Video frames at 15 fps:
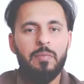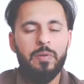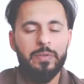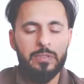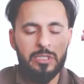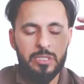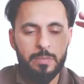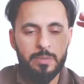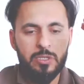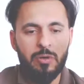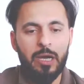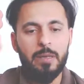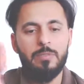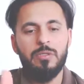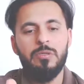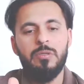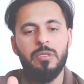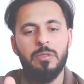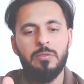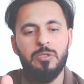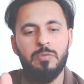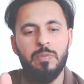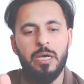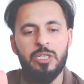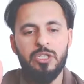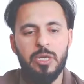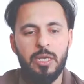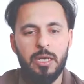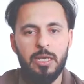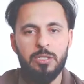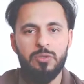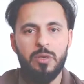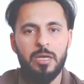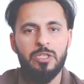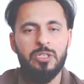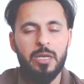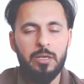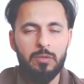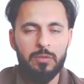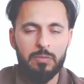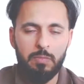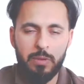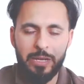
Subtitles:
subscribed to our channel,